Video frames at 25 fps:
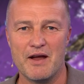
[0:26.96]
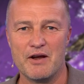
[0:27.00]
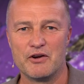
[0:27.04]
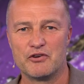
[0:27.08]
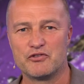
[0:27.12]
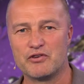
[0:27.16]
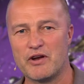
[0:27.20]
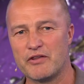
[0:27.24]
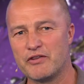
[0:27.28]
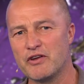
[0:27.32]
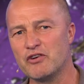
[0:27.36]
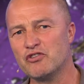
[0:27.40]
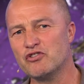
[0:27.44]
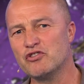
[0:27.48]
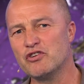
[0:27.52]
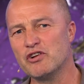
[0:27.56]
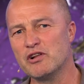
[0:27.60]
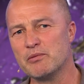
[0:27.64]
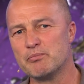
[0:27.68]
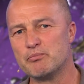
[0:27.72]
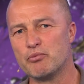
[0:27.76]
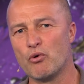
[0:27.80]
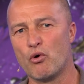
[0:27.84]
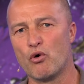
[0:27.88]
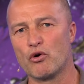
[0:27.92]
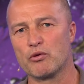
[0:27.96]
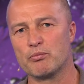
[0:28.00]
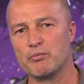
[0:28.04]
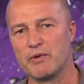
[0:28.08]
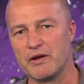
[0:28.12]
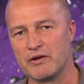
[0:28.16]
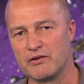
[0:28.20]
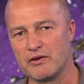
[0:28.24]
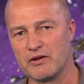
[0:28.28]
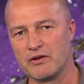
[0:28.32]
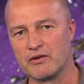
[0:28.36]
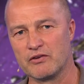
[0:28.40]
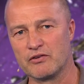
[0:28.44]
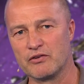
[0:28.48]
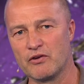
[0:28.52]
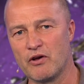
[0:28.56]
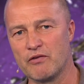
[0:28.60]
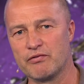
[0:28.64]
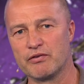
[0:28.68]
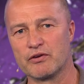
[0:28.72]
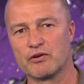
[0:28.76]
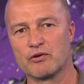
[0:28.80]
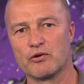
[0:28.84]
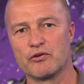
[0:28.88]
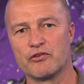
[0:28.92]
Traditional board meetings
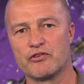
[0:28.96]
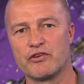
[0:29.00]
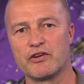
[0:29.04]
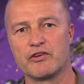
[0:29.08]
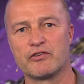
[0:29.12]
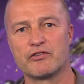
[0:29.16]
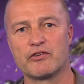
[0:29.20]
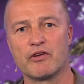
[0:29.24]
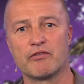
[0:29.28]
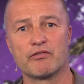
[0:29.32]
often consist